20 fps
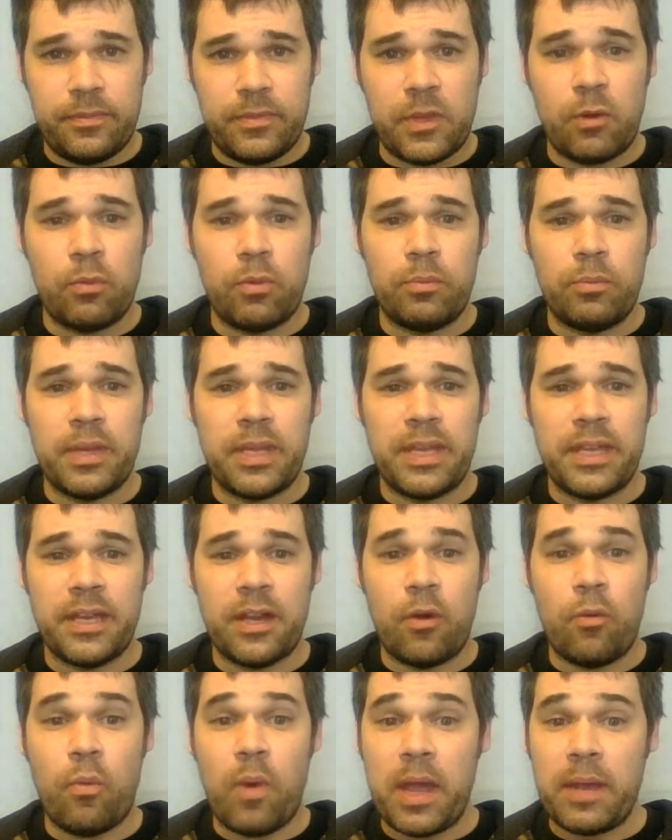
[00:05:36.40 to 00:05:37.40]
there will be
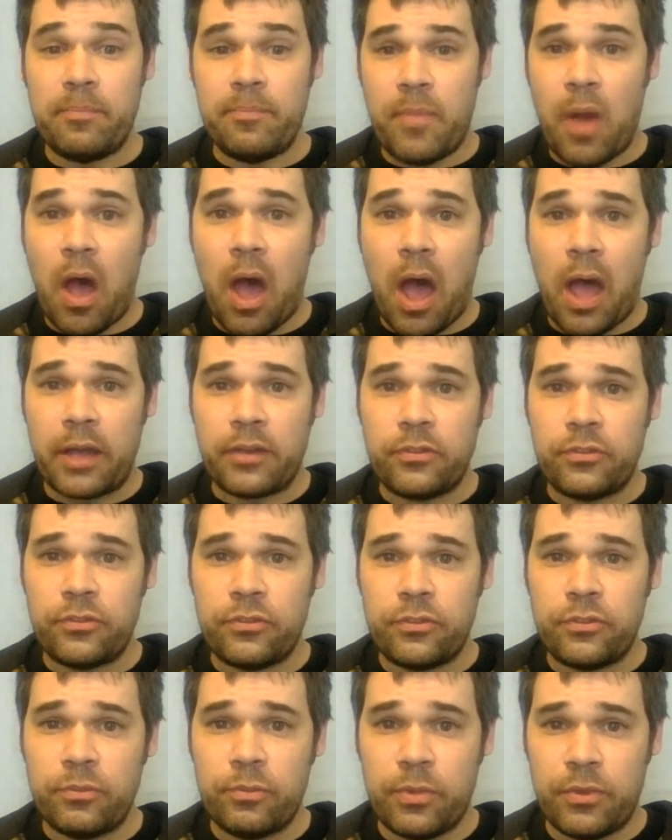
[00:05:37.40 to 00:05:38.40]
a white
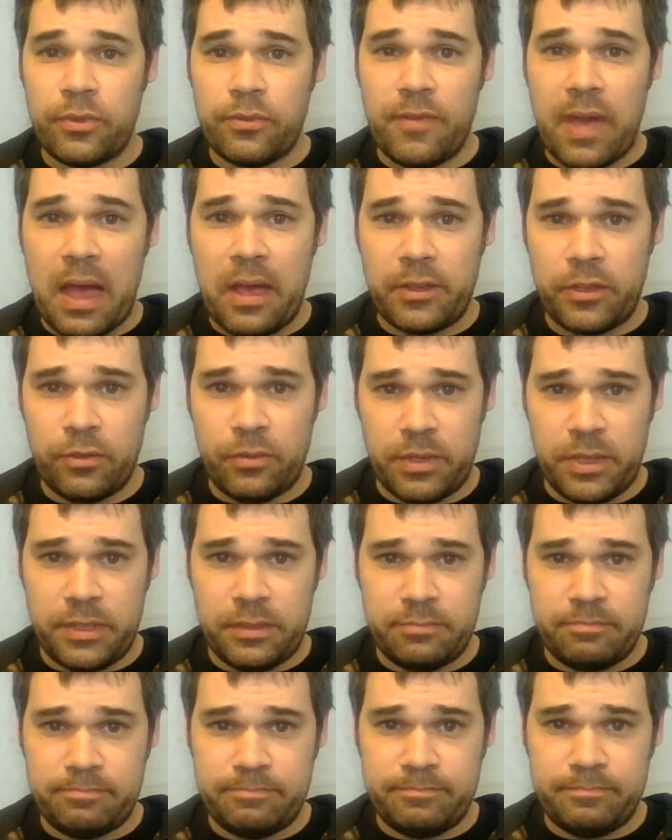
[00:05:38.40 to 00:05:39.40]
box with a value in it.
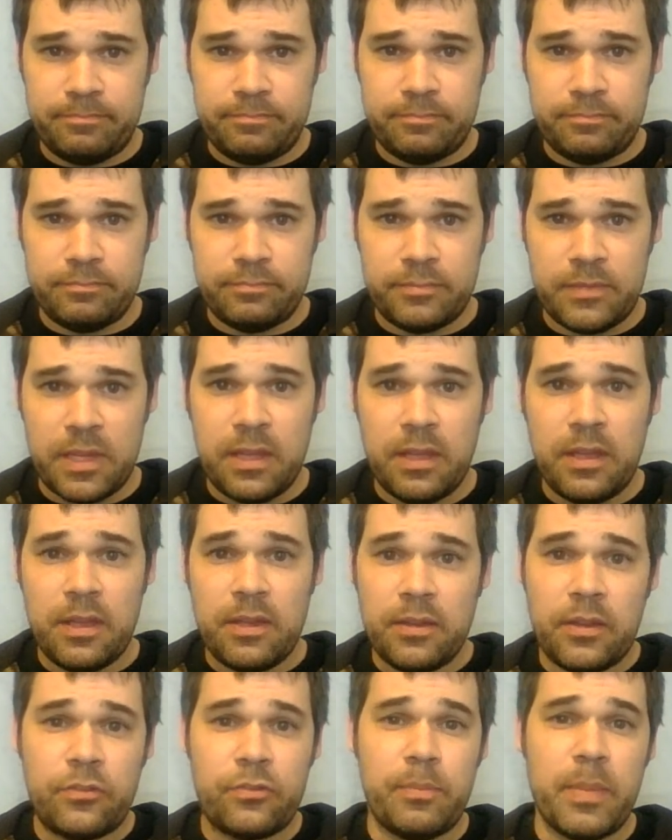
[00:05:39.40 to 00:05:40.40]

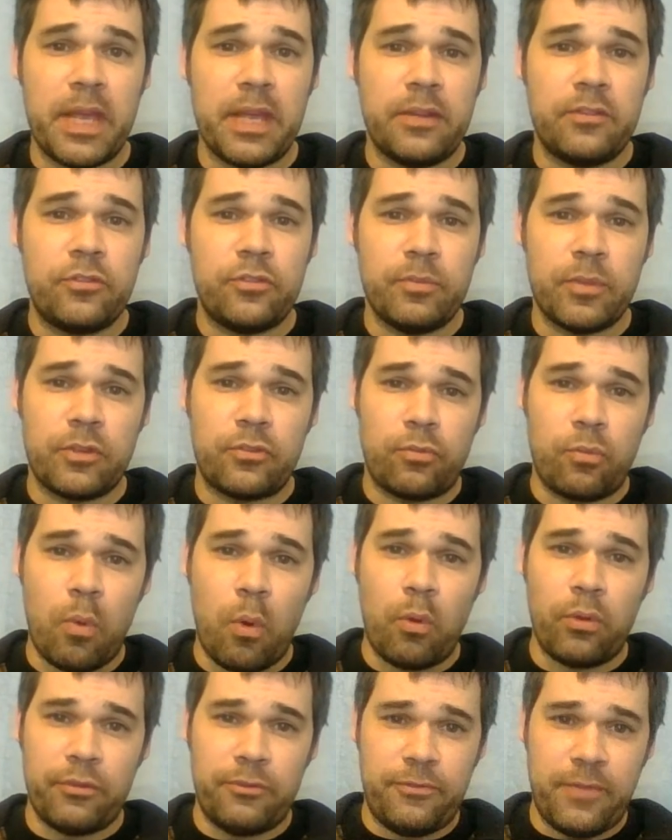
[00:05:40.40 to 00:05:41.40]
This means you must
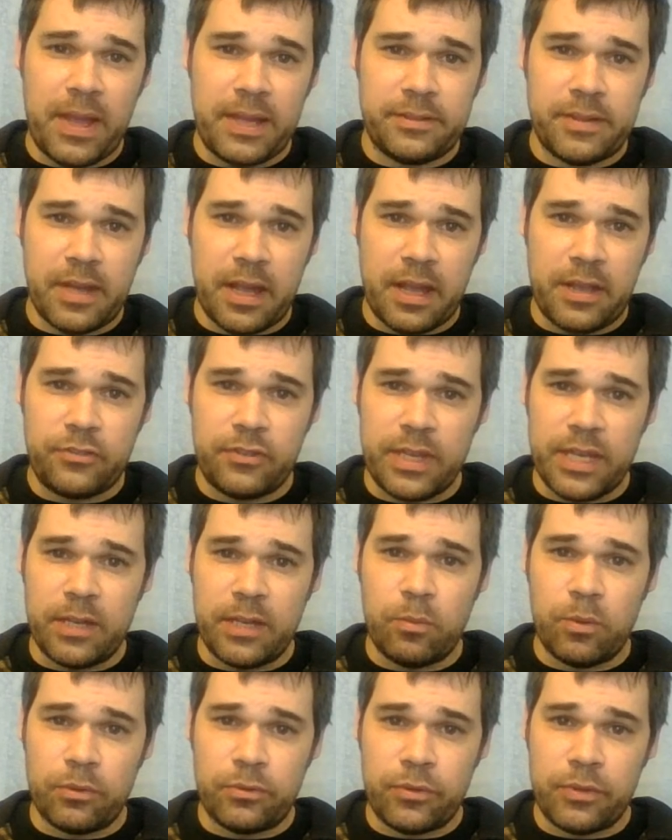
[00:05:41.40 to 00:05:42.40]
roll the fate dice
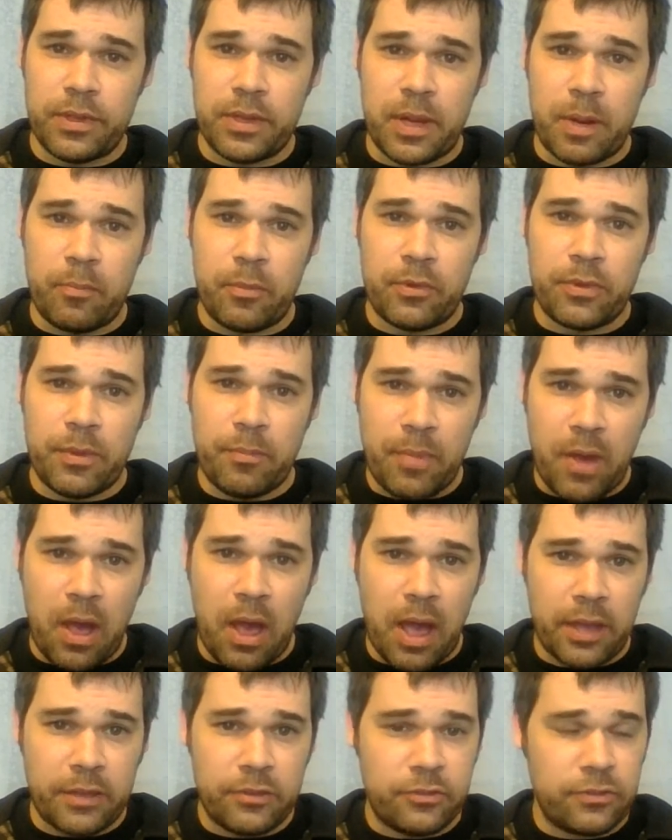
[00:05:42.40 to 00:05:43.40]
equal to the number in the
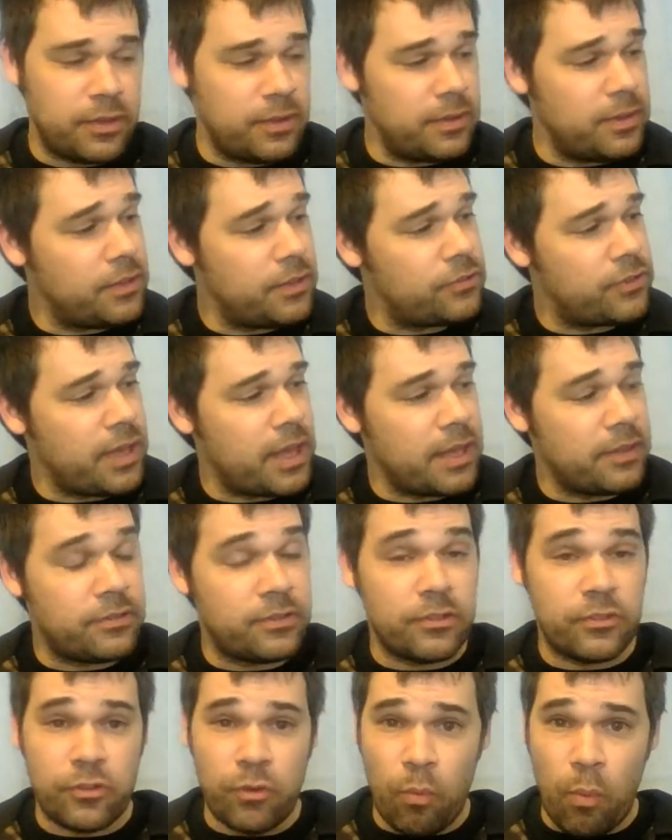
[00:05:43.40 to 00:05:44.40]
box. In this
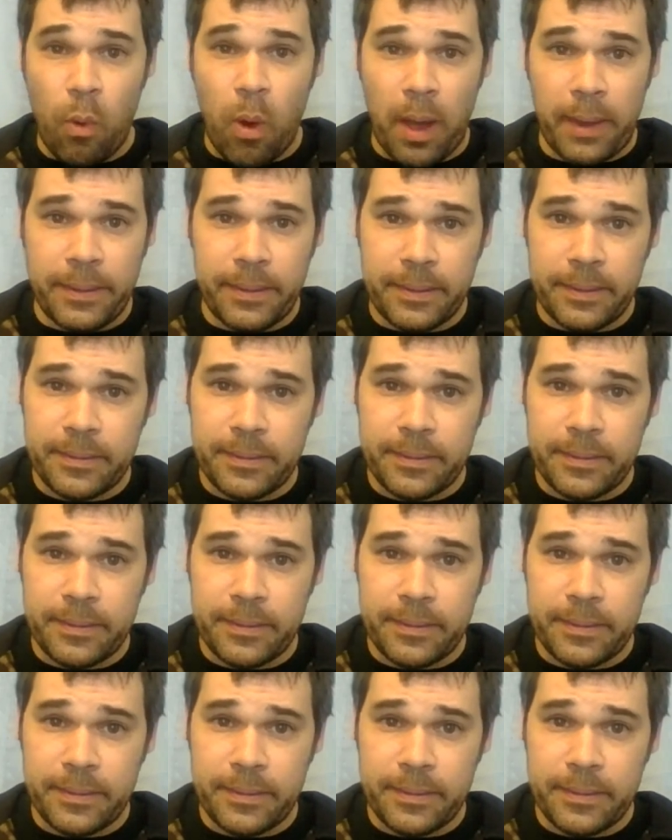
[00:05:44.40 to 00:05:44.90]
case, it's a 1.